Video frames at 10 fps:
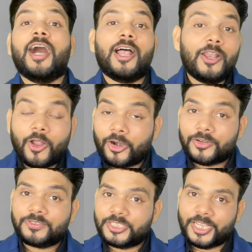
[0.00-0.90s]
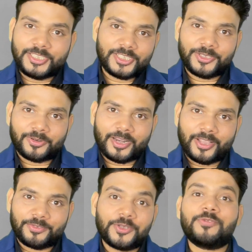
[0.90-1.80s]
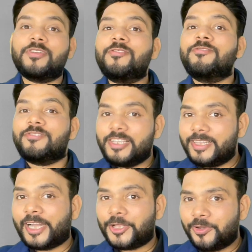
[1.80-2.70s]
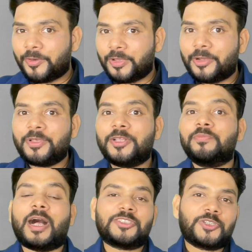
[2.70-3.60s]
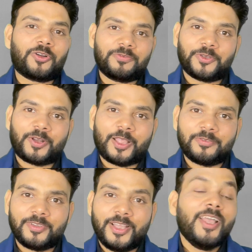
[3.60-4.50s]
a lot of change in your life. You will feel that you are becoming the master of your life.